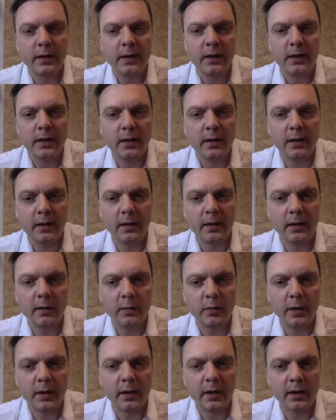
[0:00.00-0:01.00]

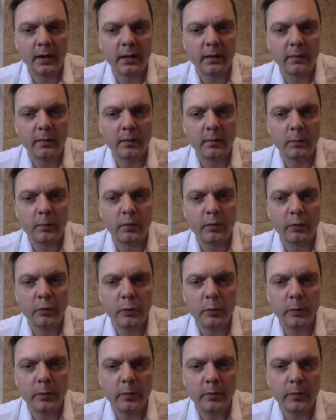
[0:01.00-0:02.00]
where I
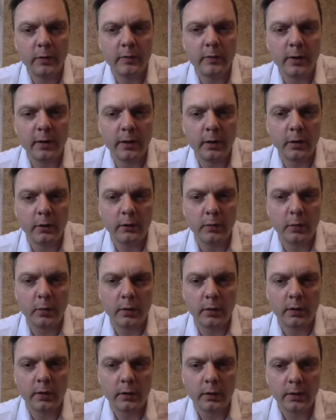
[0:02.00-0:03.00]
bloomed with very hot
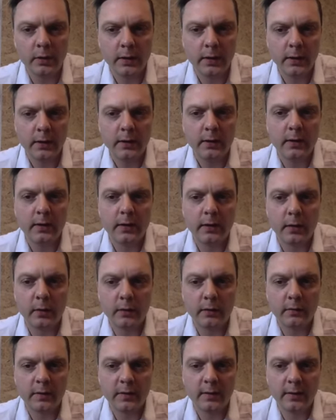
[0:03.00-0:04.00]
water on
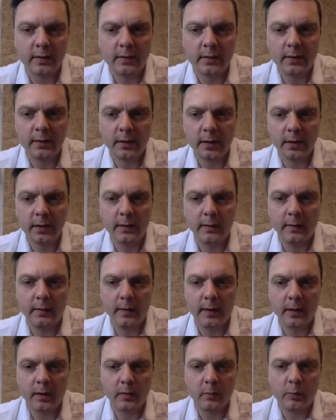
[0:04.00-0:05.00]
the V60 and
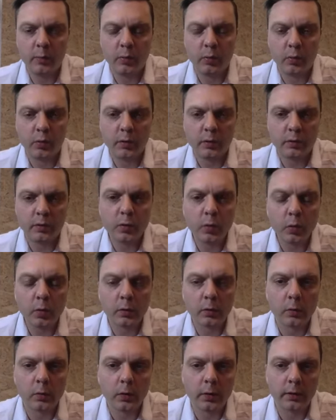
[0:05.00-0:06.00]
then poured
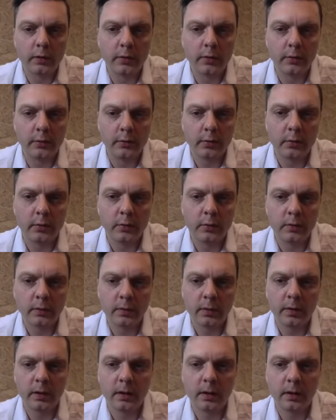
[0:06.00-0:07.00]
cooler water through.
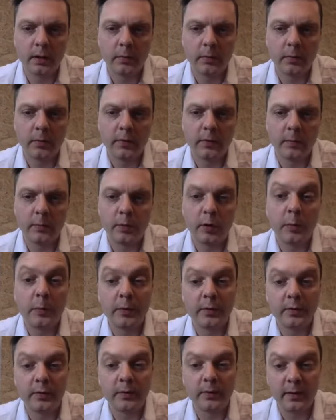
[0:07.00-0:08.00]
But the
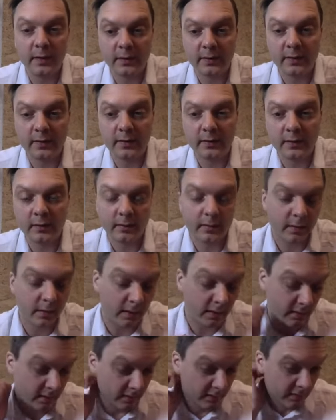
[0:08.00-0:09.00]
purpose of this
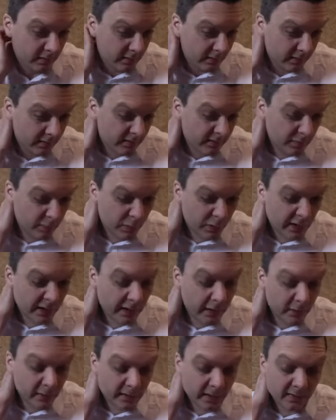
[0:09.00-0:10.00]

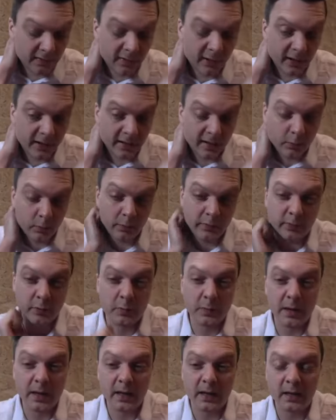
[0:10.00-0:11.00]
particular test that I did was to
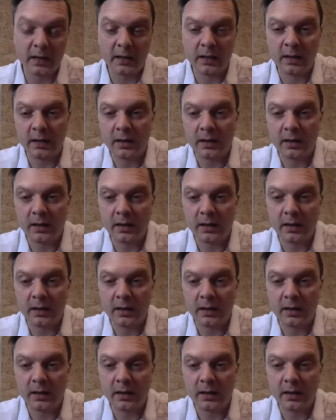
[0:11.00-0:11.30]
make